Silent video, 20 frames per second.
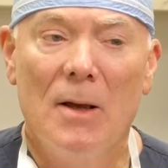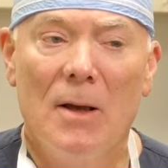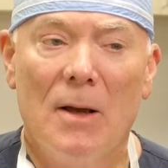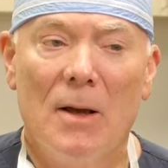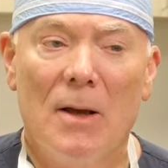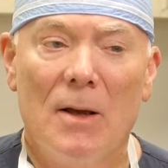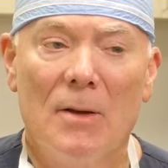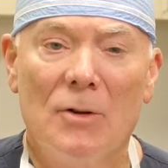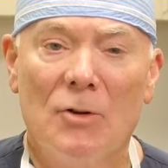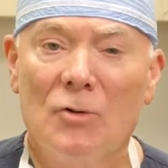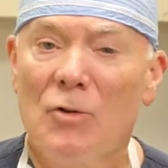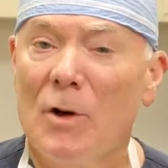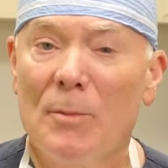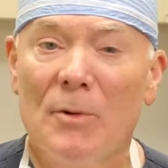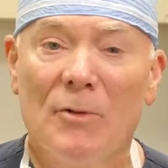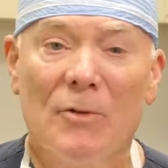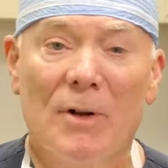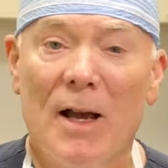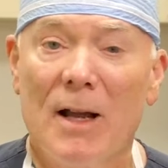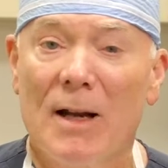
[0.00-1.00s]
The
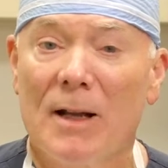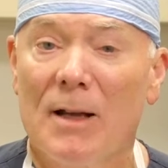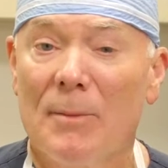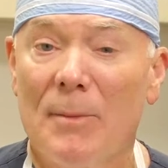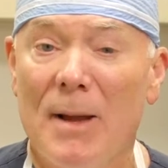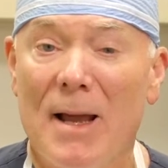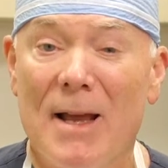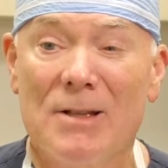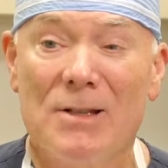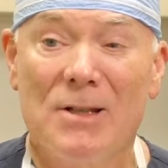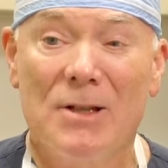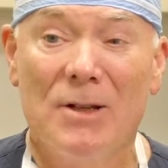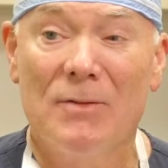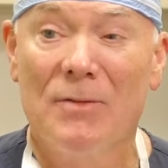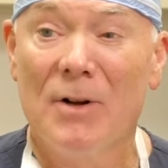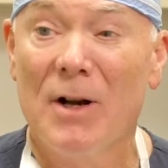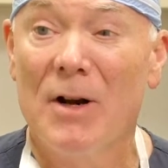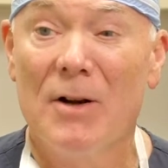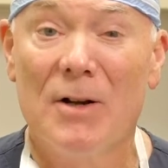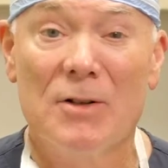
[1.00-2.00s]
treatment for gynecomastia
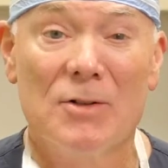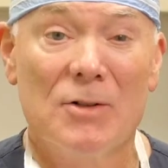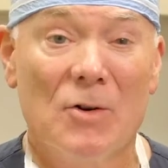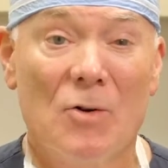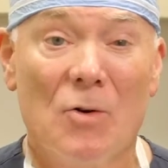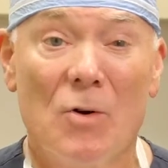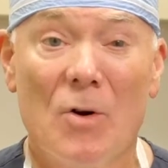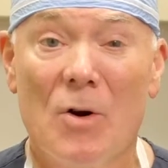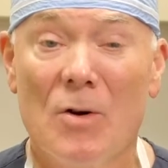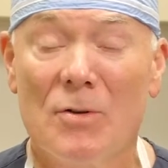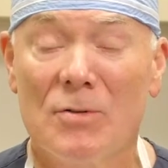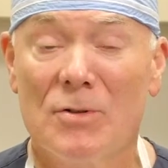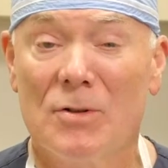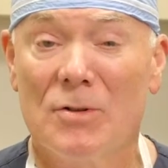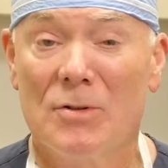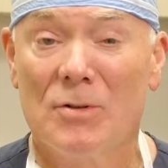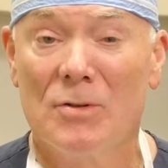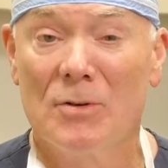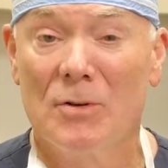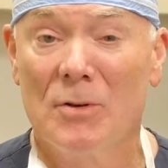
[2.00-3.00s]
varies
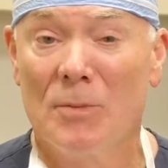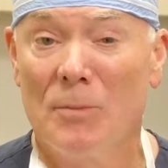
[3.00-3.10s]
across